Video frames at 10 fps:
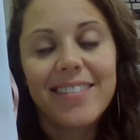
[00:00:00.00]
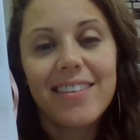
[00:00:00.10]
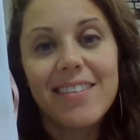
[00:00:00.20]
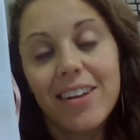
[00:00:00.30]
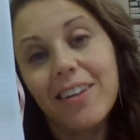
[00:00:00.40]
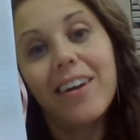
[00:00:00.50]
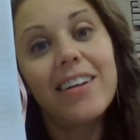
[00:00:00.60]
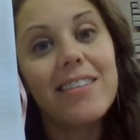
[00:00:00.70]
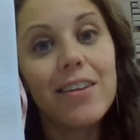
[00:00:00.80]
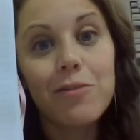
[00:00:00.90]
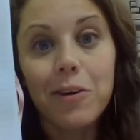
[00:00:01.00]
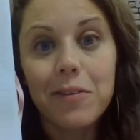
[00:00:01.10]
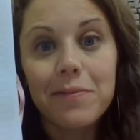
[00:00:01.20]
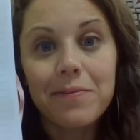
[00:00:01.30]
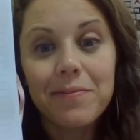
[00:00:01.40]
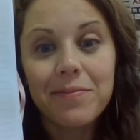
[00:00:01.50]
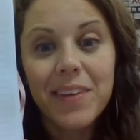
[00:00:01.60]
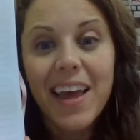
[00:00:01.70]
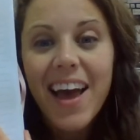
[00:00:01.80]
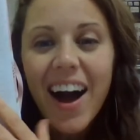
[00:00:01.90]
Still a nonsense word.
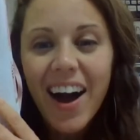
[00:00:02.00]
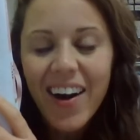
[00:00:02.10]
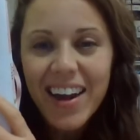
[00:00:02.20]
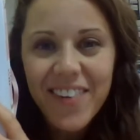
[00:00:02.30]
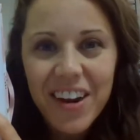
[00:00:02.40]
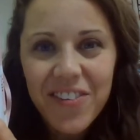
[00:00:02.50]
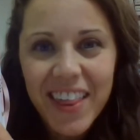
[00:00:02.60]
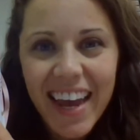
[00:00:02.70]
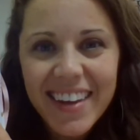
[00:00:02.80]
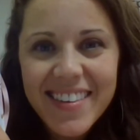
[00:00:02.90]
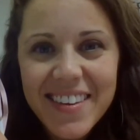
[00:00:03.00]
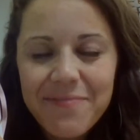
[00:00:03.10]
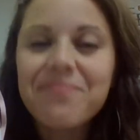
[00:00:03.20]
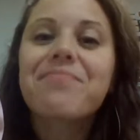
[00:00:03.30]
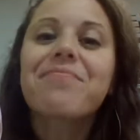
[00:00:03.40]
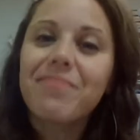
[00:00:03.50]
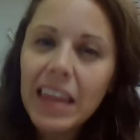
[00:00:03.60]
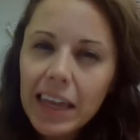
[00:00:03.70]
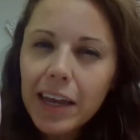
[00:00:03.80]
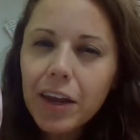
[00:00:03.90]
All right, you ready for the next?
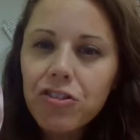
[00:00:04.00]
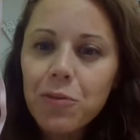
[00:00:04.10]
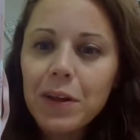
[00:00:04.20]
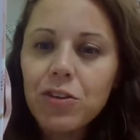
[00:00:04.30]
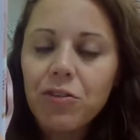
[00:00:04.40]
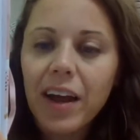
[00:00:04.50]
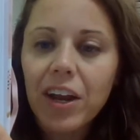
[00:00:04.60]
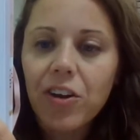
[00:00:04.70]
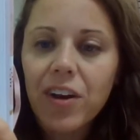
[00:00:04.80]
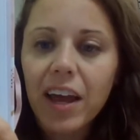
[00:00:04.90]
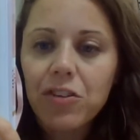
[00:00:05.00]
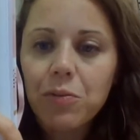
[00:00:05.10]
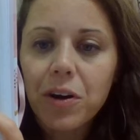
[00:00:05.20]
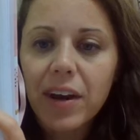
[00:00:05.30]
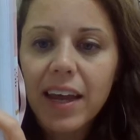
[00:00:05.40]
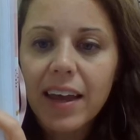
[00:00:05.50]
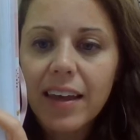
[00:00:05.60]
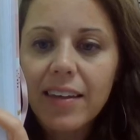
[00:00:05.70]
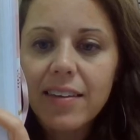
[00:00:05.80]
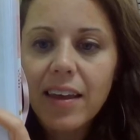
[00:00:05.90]
Get your pencil ready. Your next word
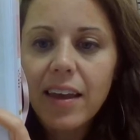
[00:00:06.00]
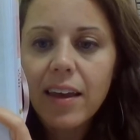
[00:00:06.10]
is